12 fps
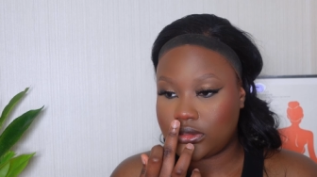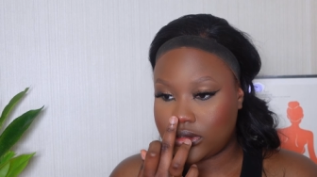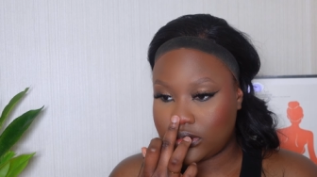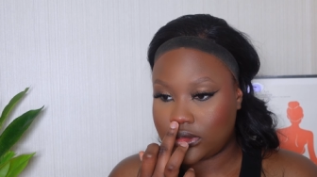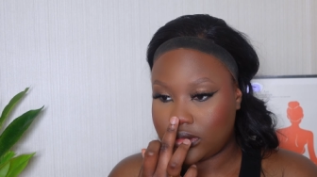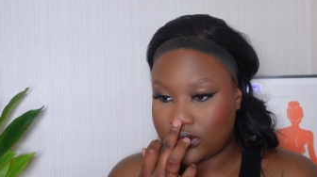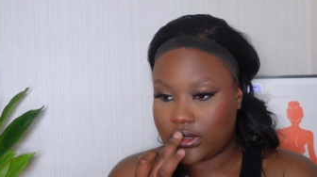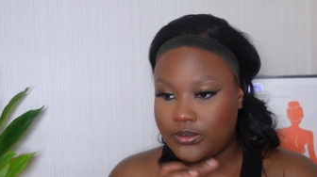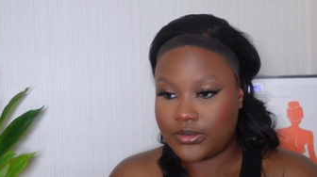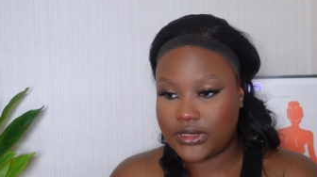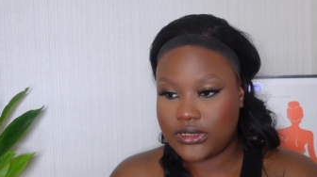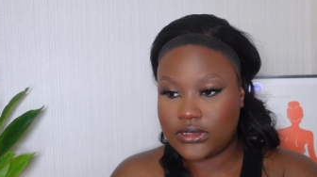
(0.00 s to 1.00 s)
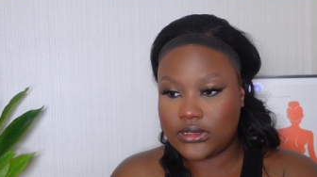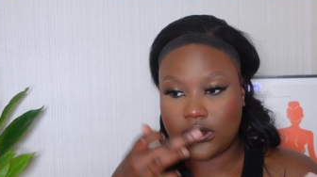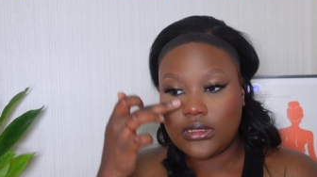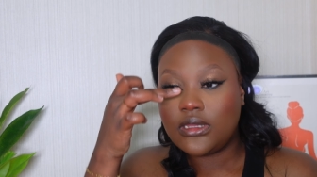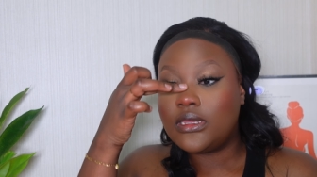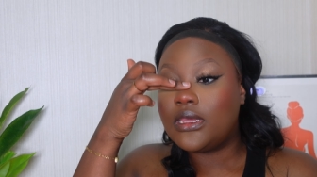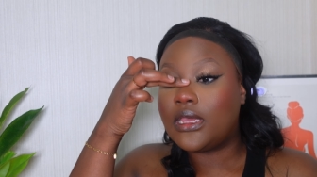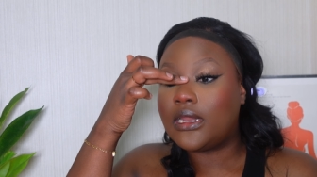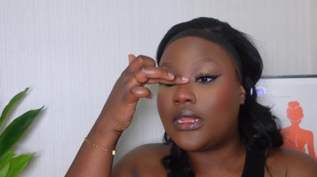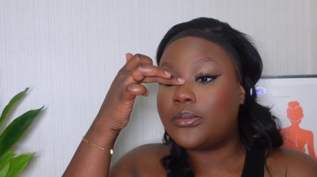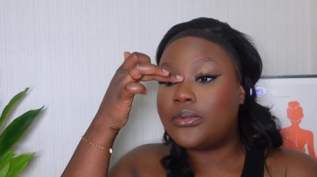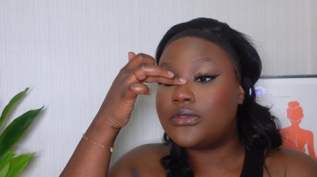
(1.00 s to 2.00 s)
just a bit, and
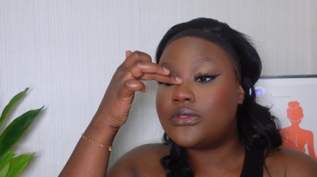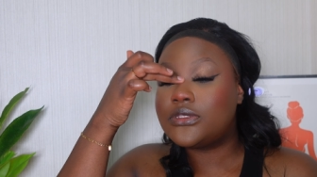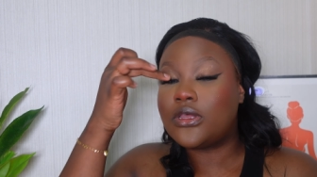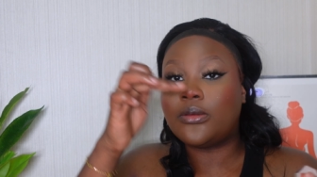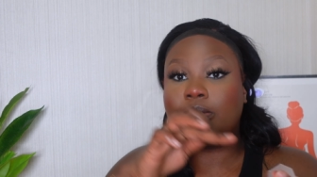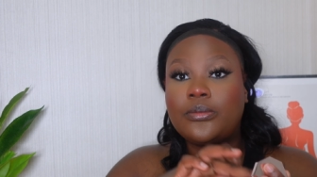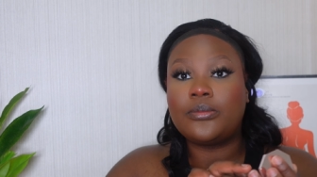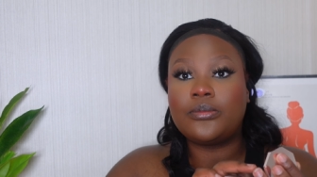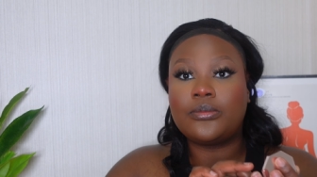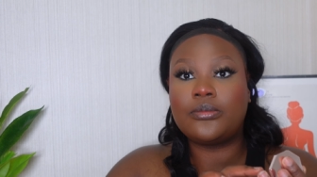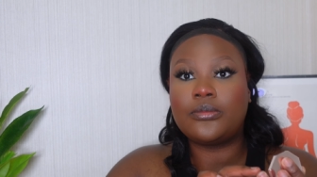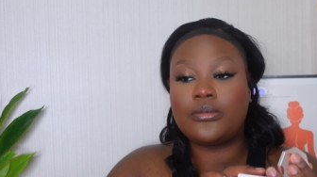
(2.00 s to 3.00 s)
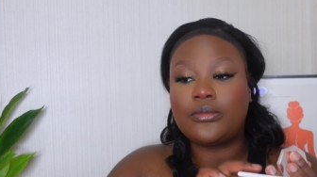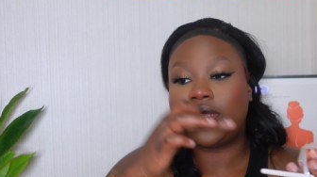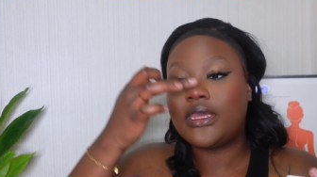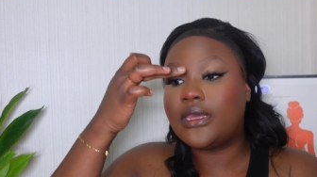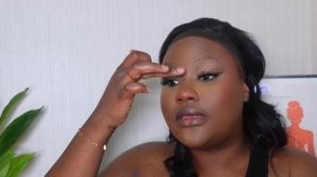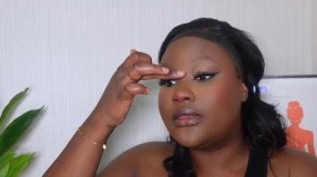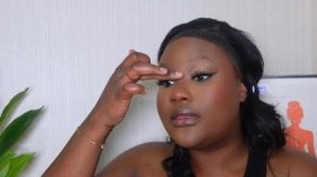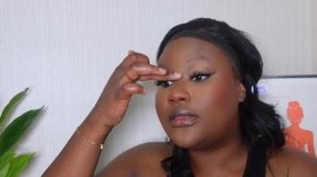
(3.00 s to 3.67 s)
I put some here